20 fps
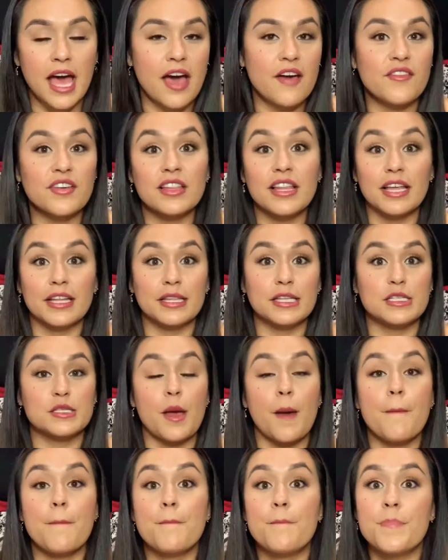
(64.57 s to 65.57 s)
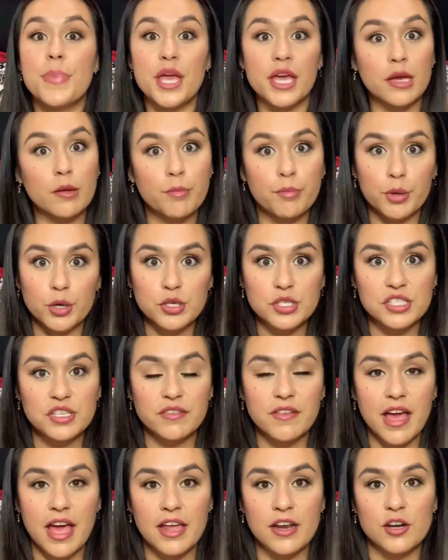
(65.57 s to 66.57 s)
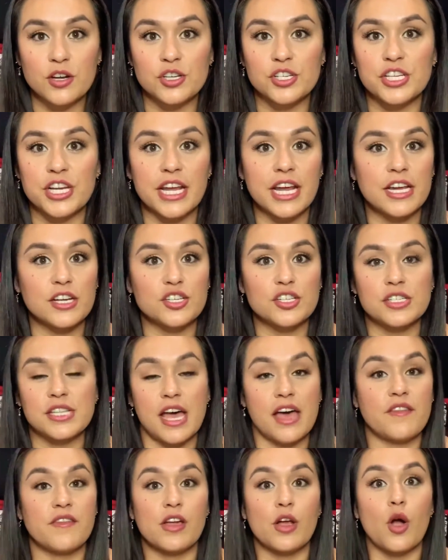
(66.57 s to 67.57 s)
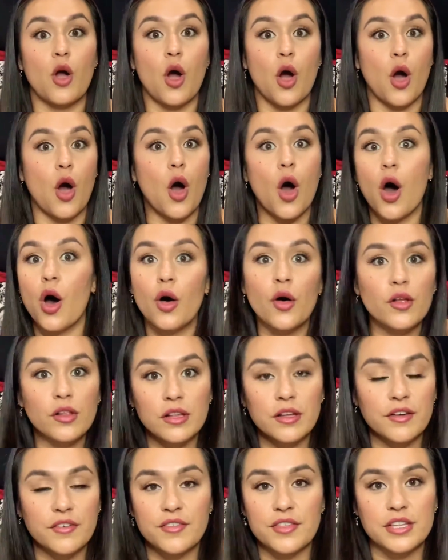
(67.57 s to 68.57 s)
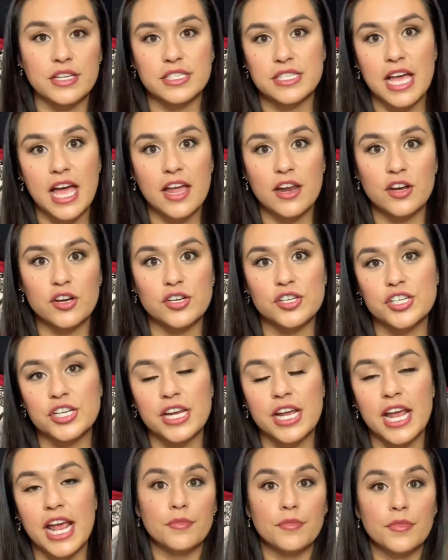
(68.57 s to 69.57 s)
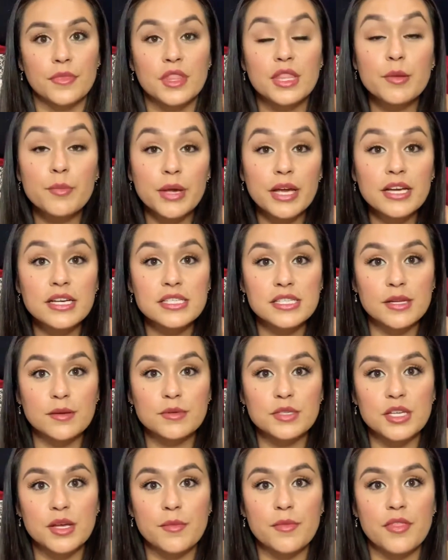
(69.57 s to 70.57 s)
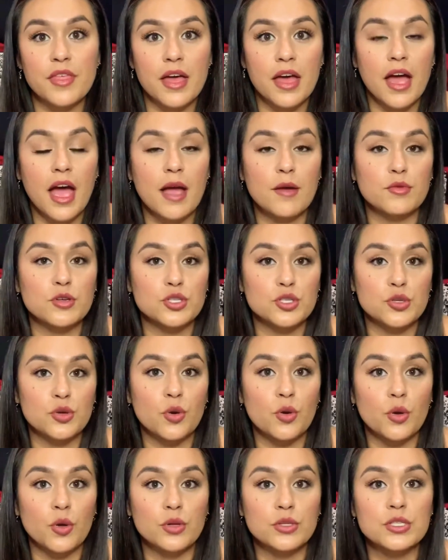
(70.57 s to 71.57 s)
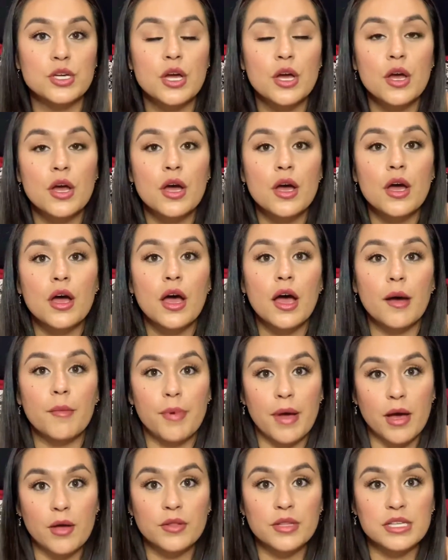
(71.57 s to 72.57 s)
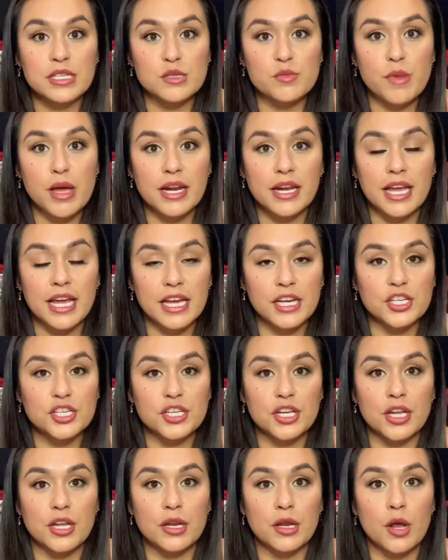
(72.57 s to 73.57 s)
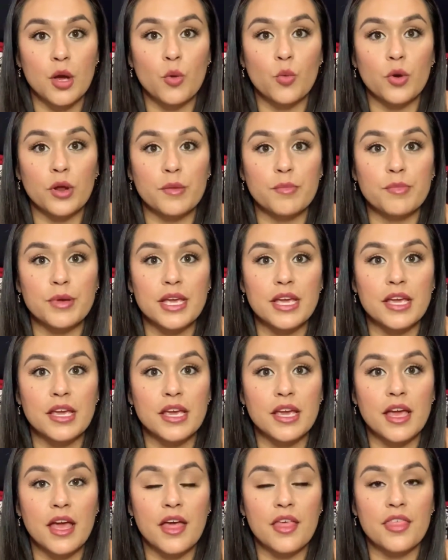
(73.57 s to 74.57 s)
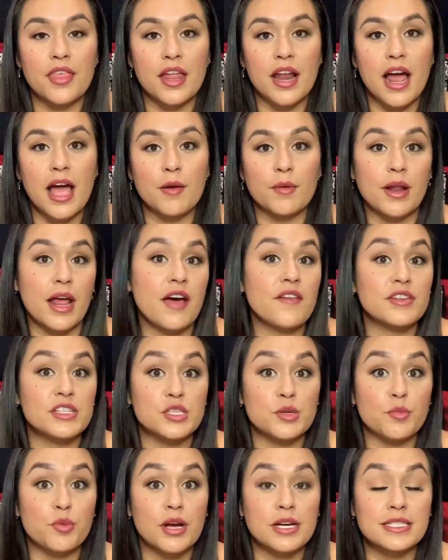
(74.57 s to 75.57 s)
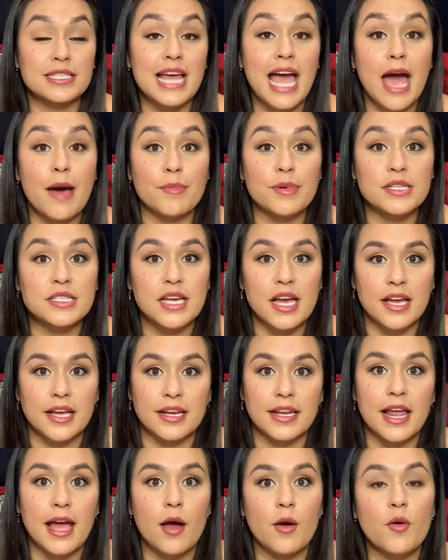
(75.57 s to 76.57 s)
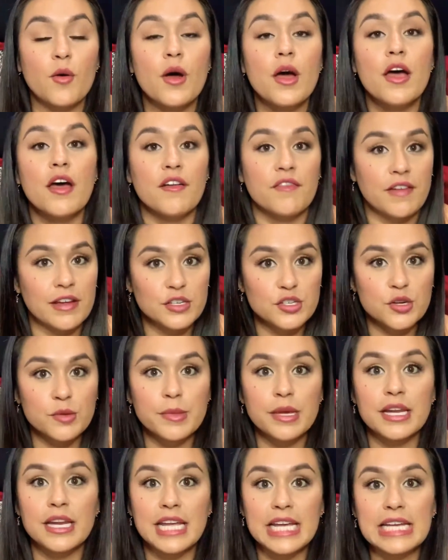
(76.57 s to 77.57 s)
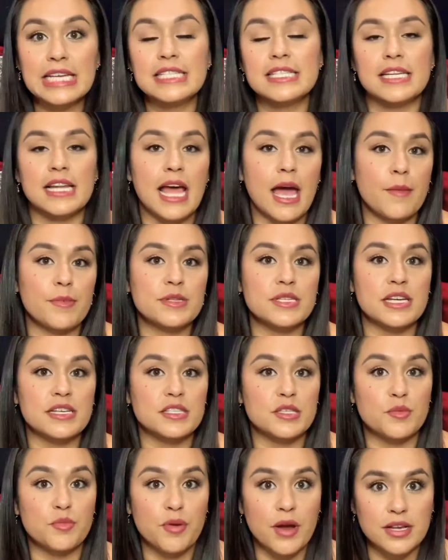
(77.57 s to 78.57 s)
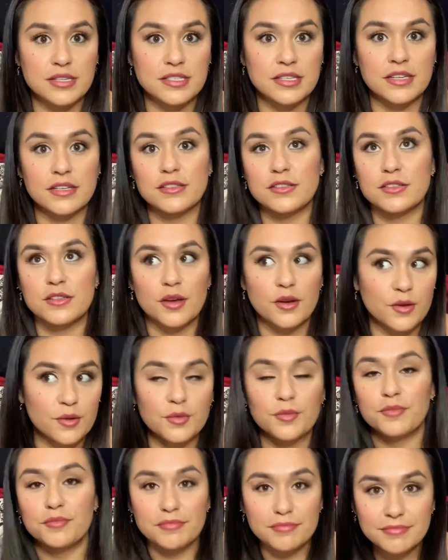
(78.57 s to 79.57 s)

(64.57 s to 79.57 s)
having like this big burst of energy and just having all of this energy. The biggest symptom that I was told about this medication would be that I would have a suppressed appetite. Now, Phentermine is an appetite suppressant, so